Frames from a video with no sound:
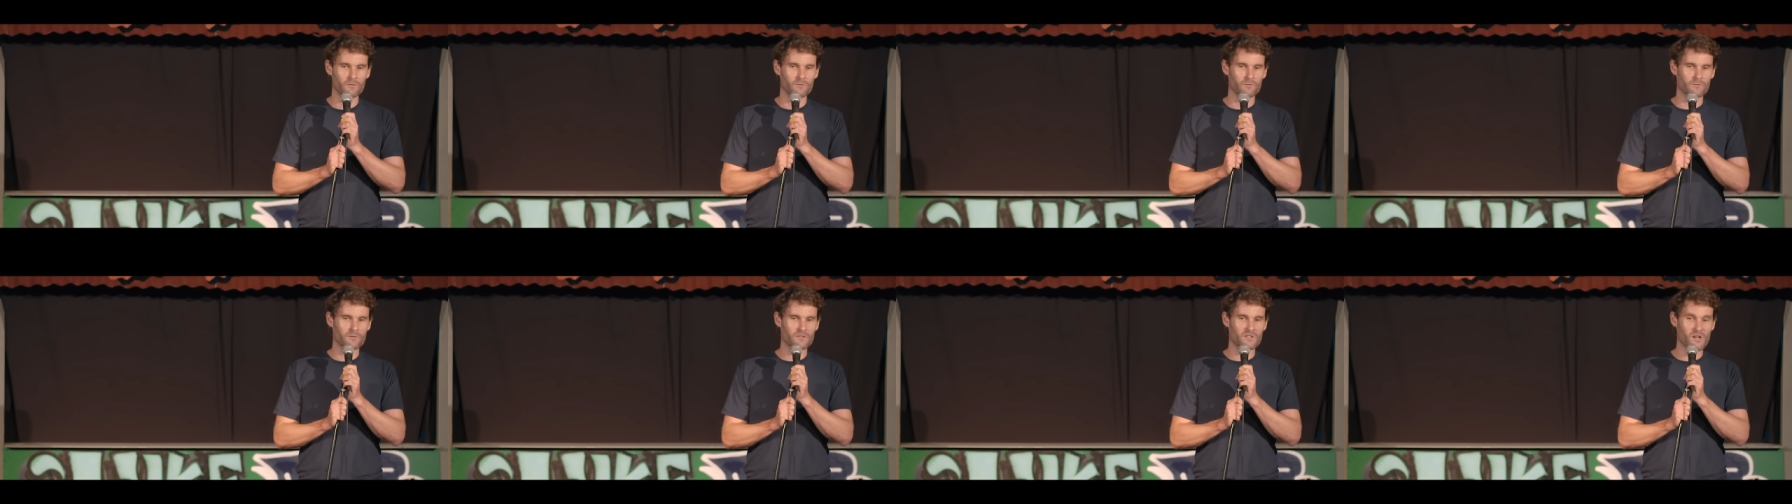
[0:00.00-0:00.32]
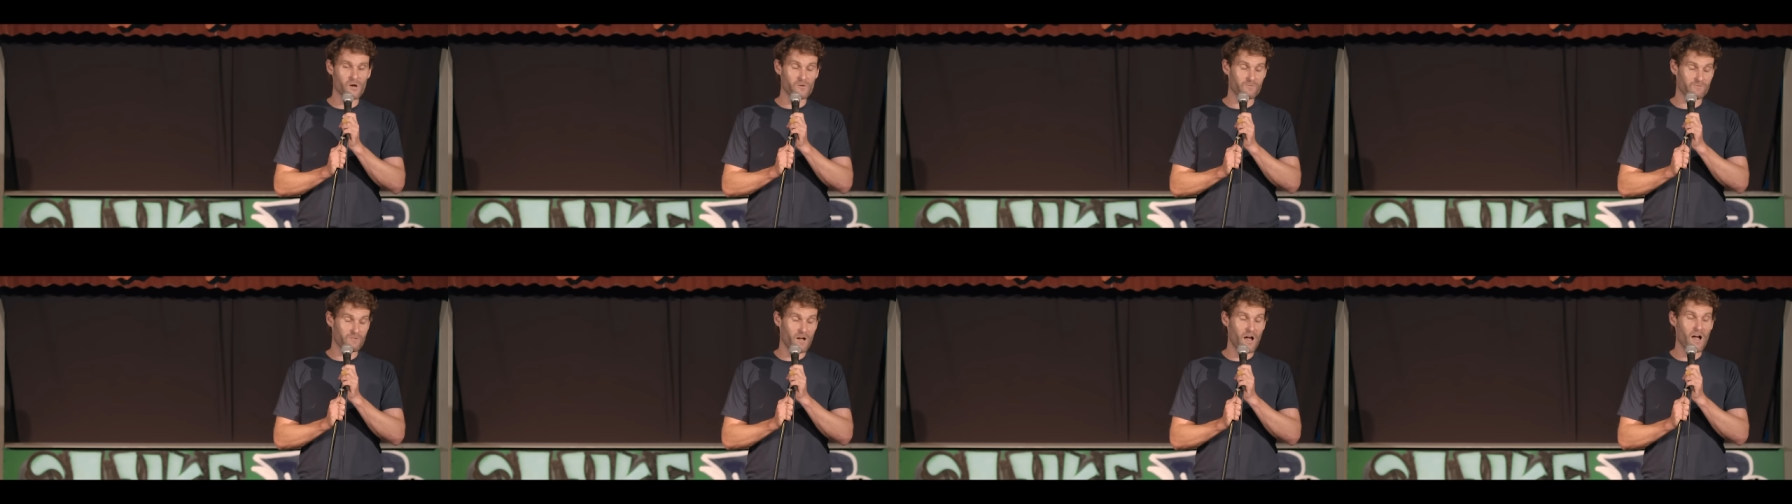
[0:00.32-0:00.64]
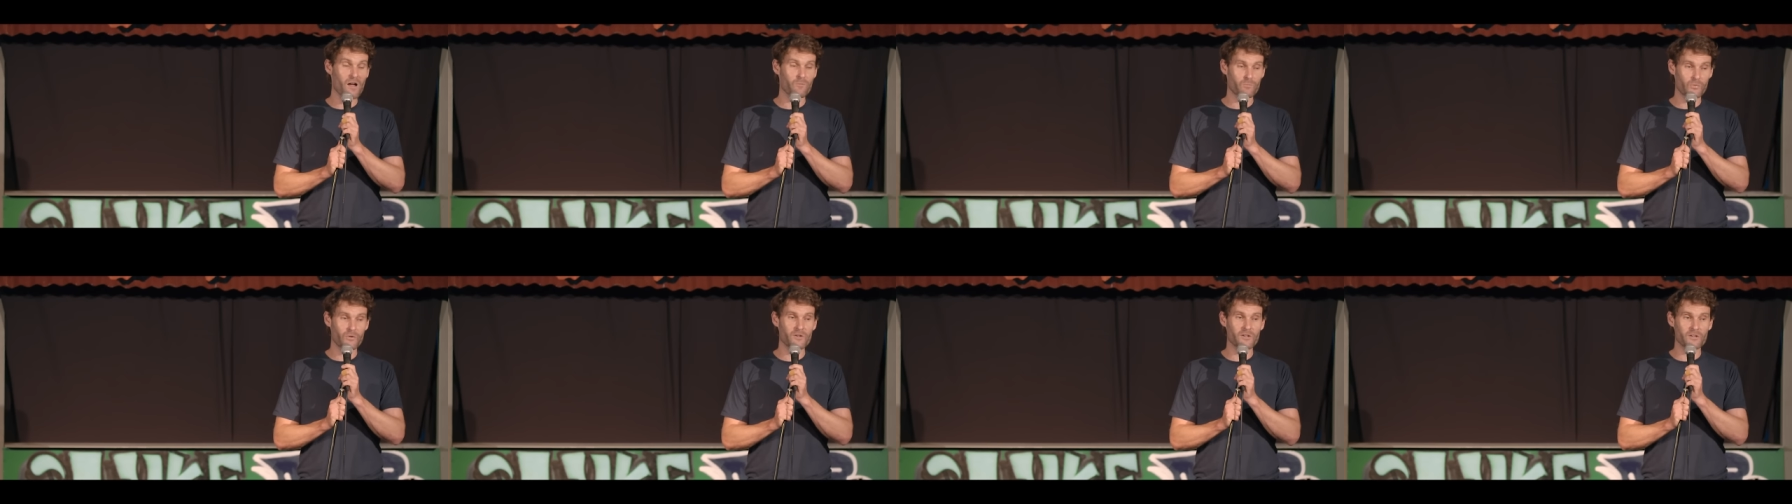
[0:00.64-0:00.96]
So
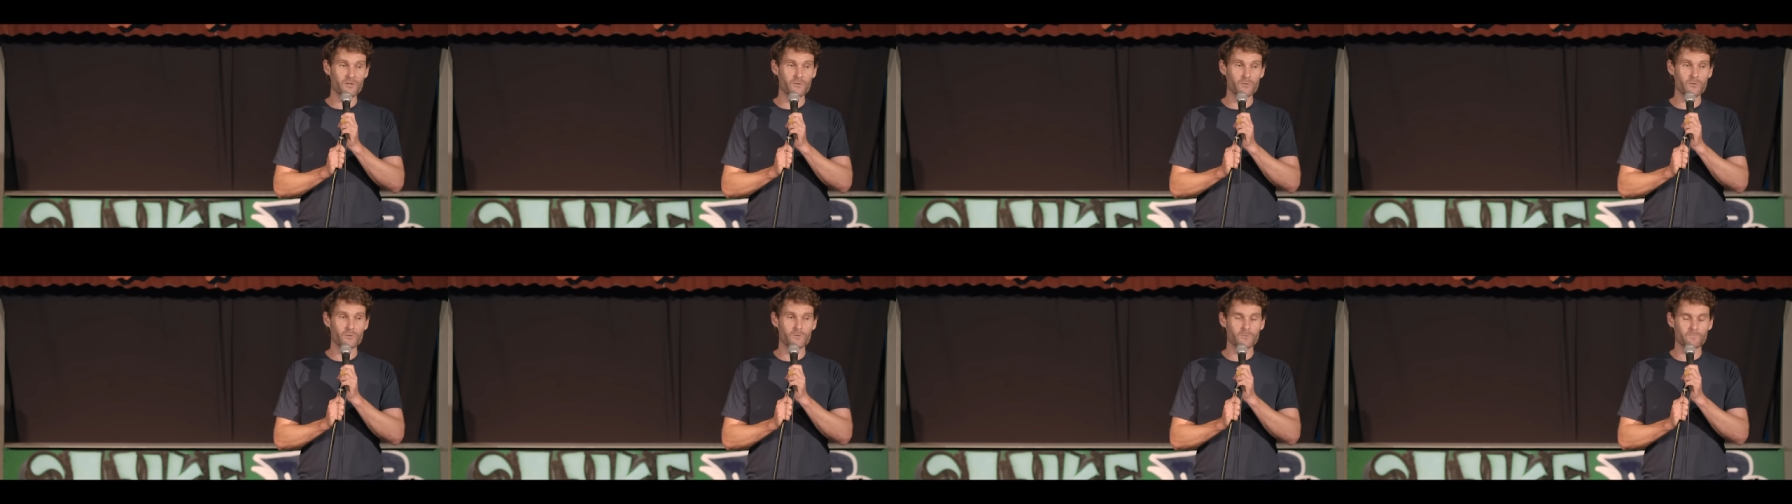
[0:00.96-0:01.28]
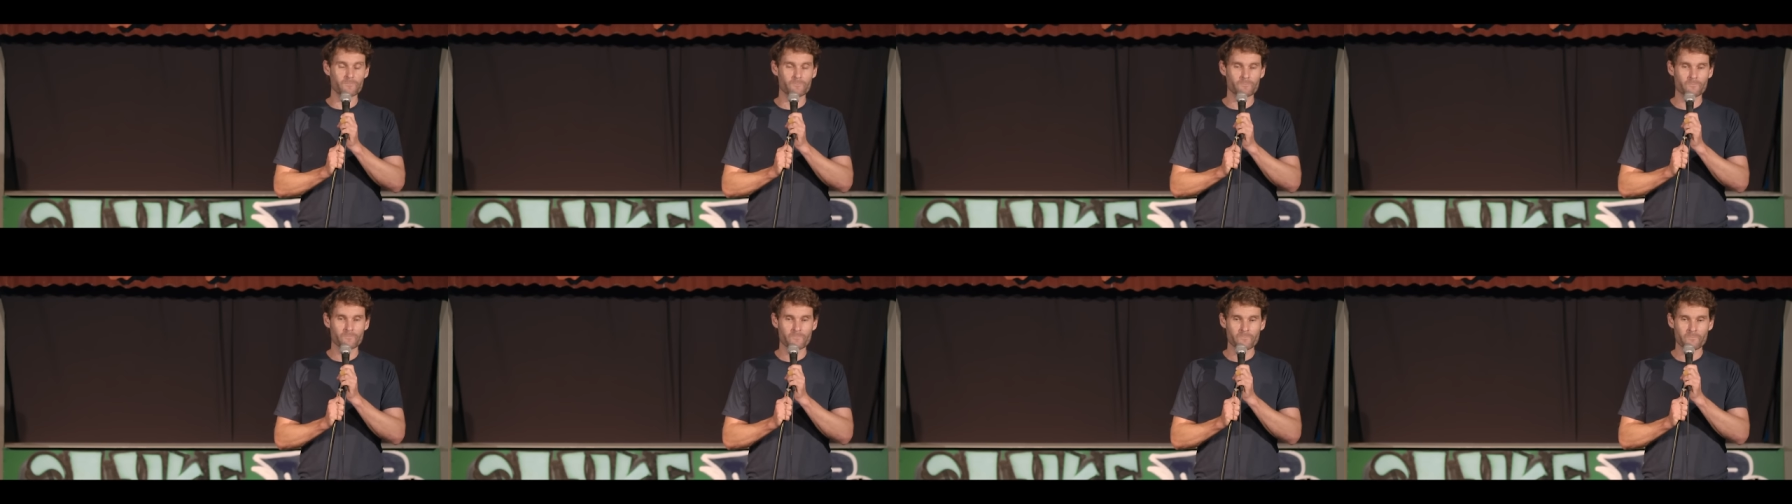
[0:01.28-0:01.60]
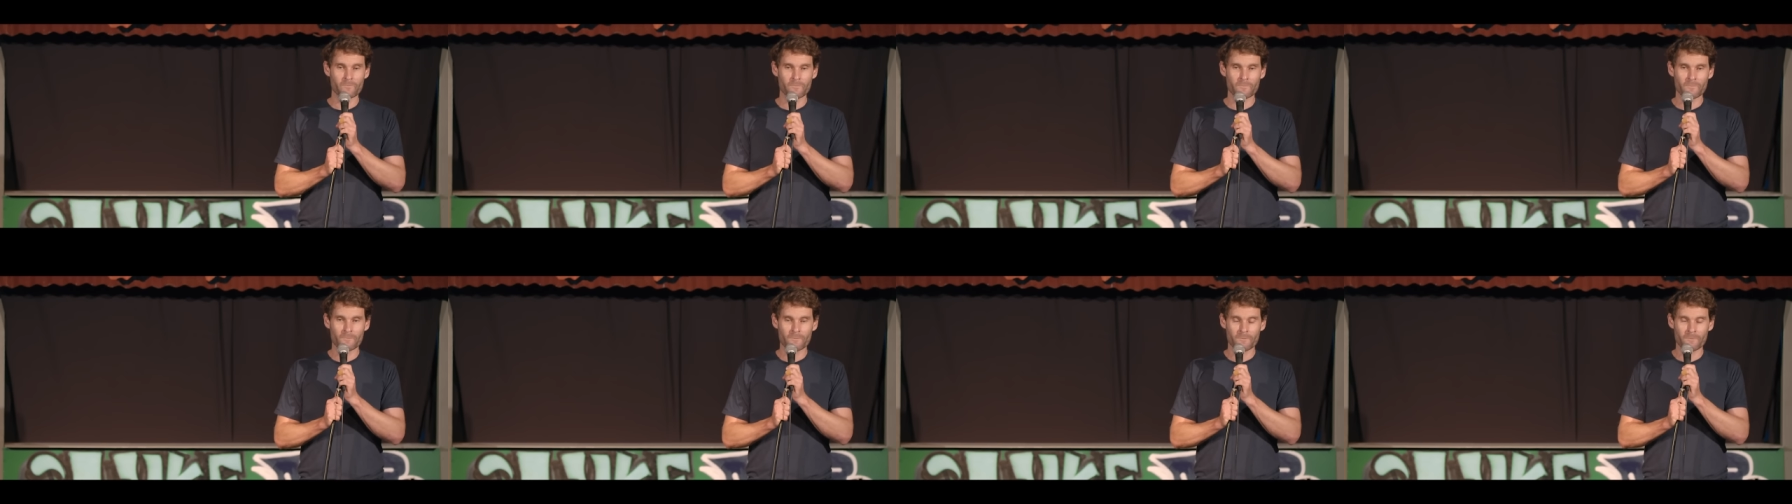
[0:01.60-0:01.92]
far, pretty good.
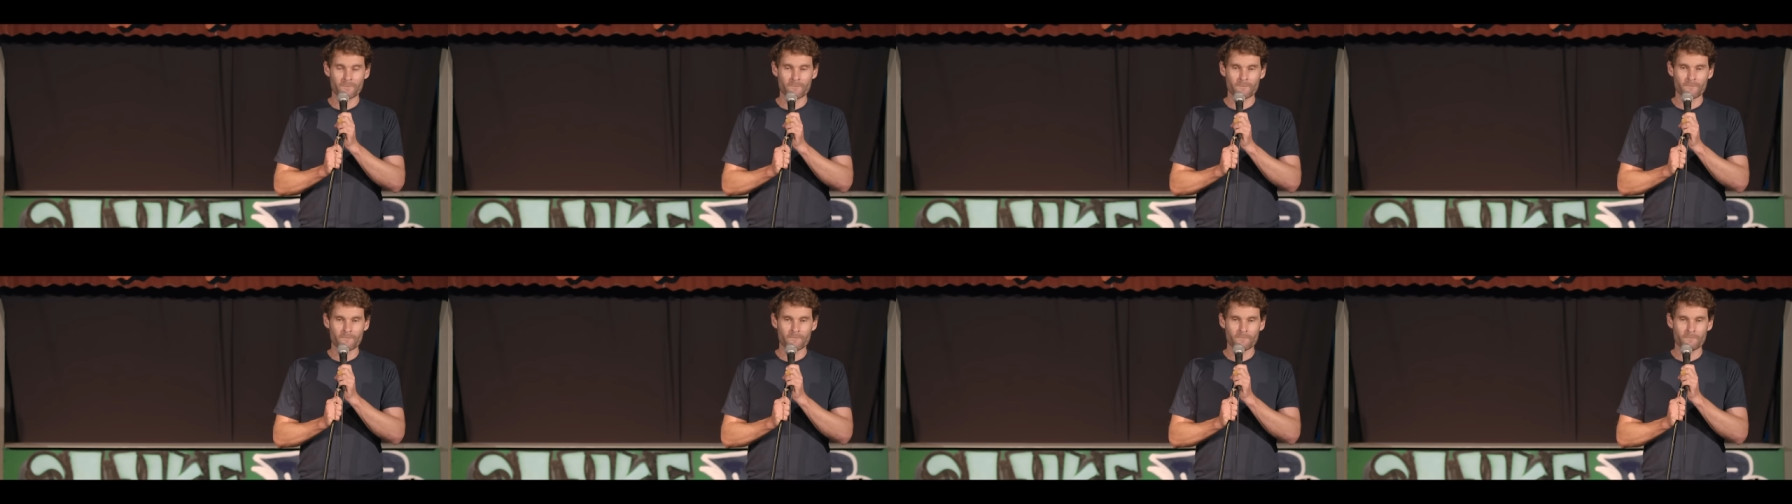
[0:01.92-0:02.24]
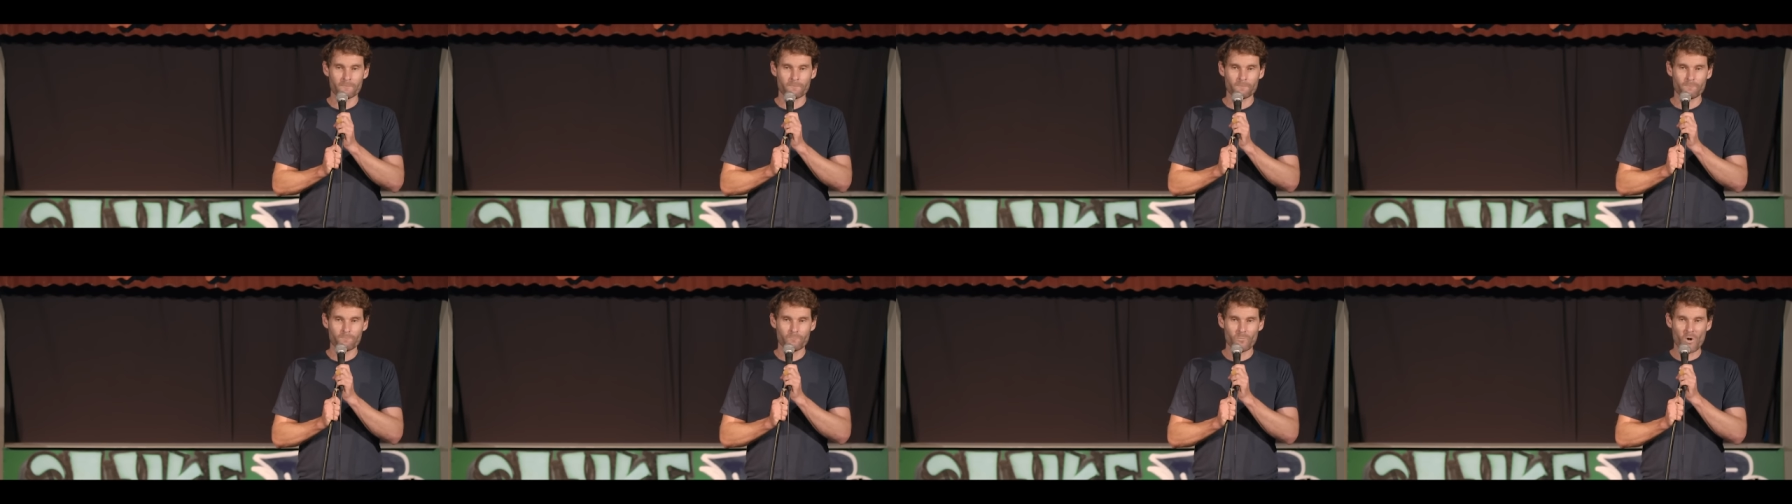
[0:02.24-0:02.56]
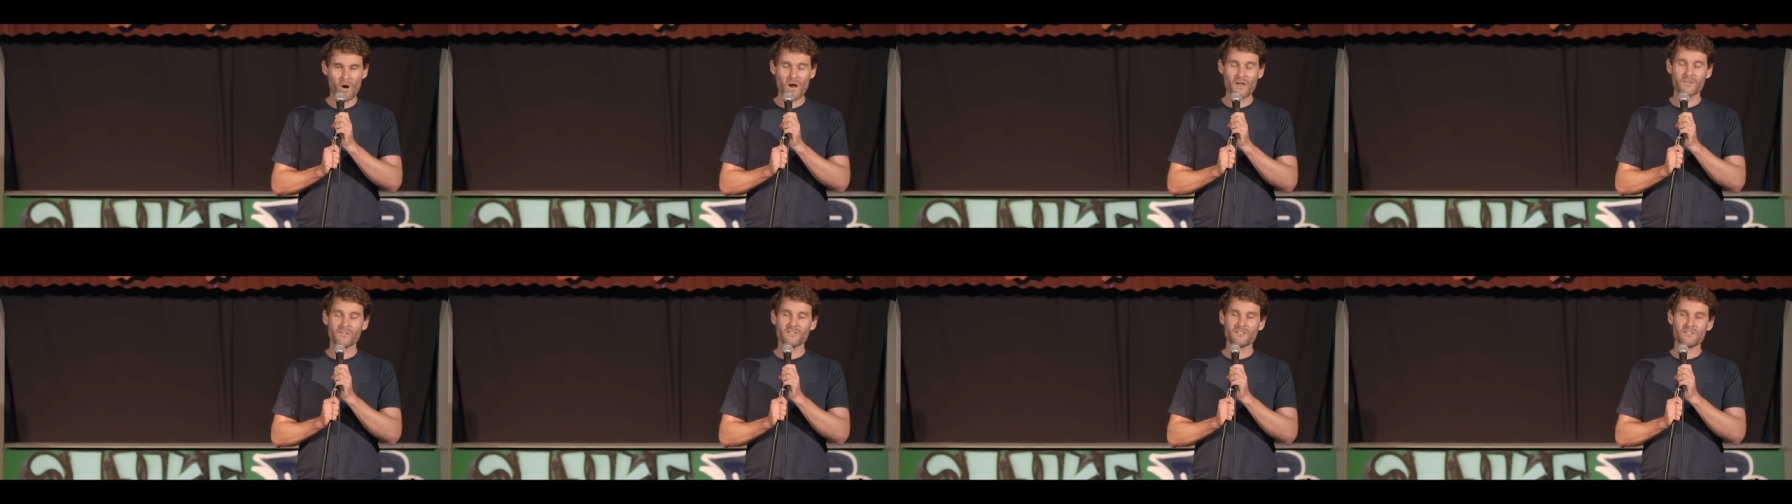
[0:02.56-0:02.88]
My only